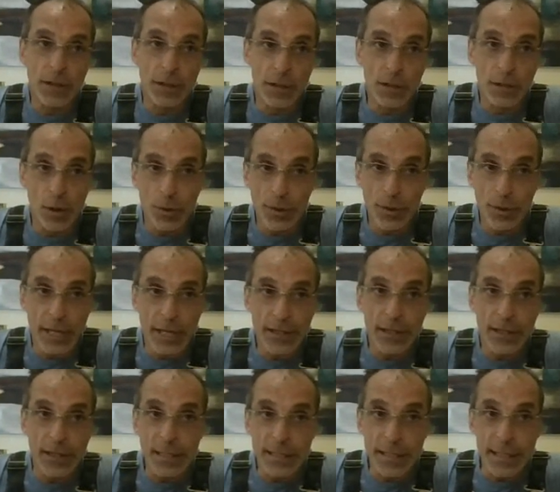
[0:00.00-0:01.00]
locate the
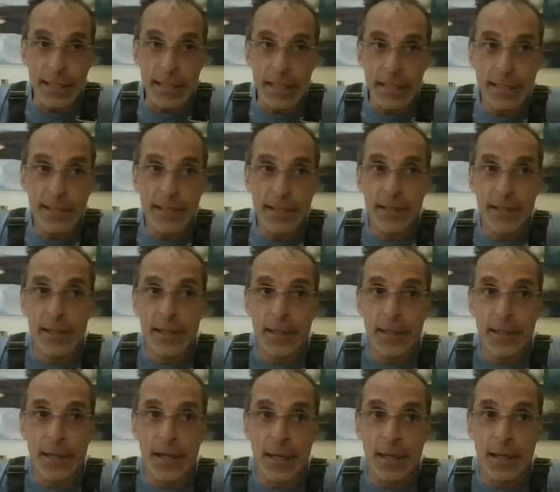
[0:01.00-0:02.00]
leak,
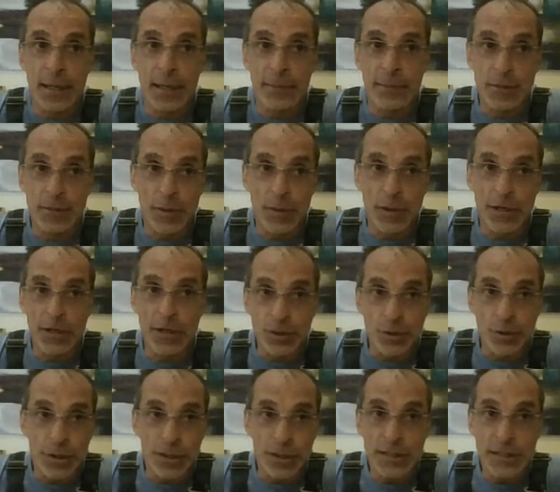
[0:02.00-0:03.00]
spray the
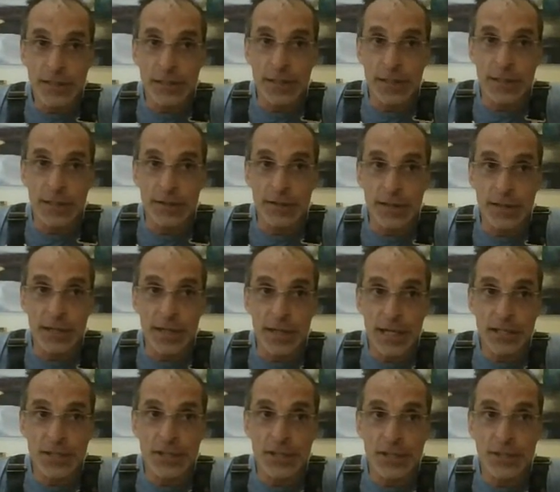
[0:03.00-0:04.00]
joints and
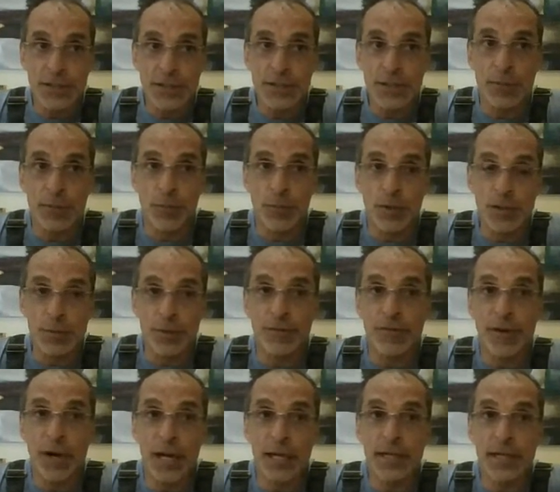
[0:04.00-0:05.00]
connections. And once we
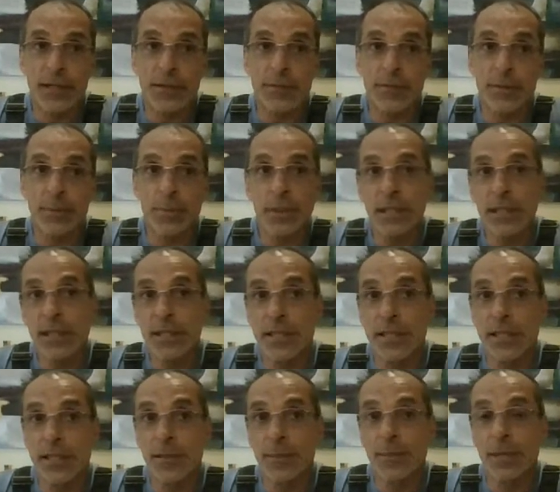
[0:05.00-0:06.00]
find it, we
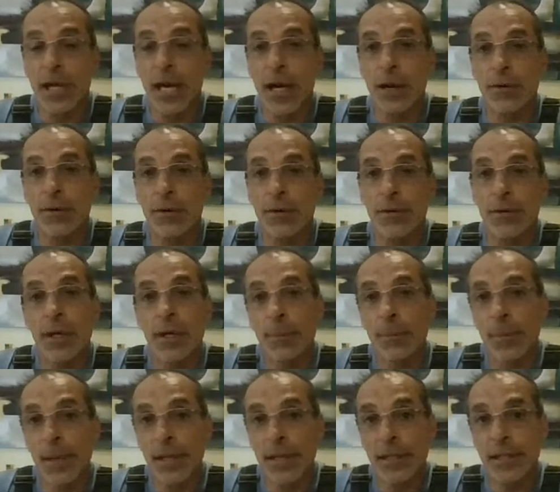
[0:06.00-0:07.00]
bleed this down,
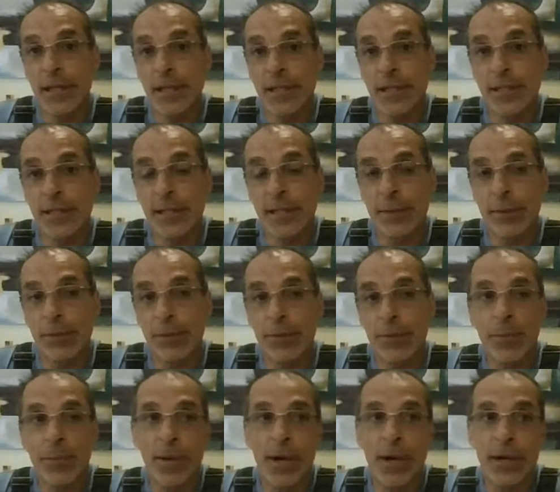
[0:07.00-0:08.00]
make necessary
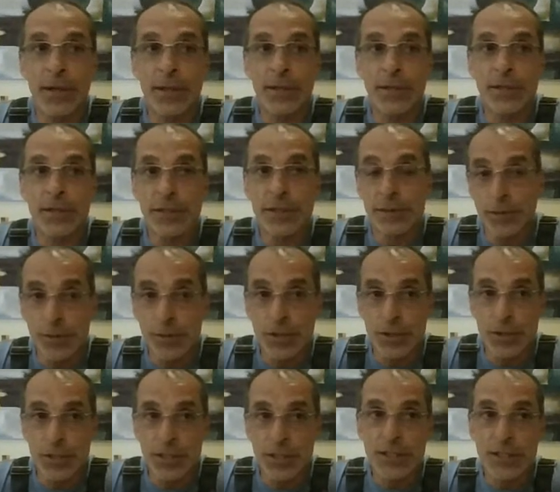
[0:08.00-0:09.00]
repairs,
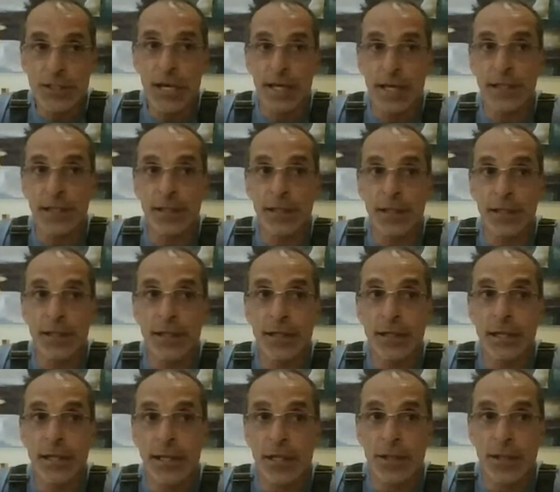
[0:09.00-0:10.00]
usually just tightening it,
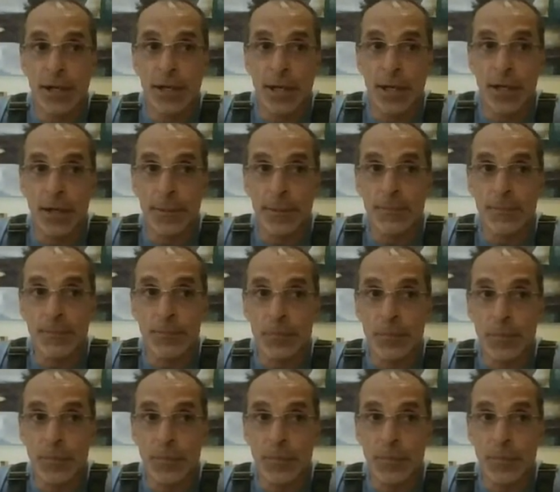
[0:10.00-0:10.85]
and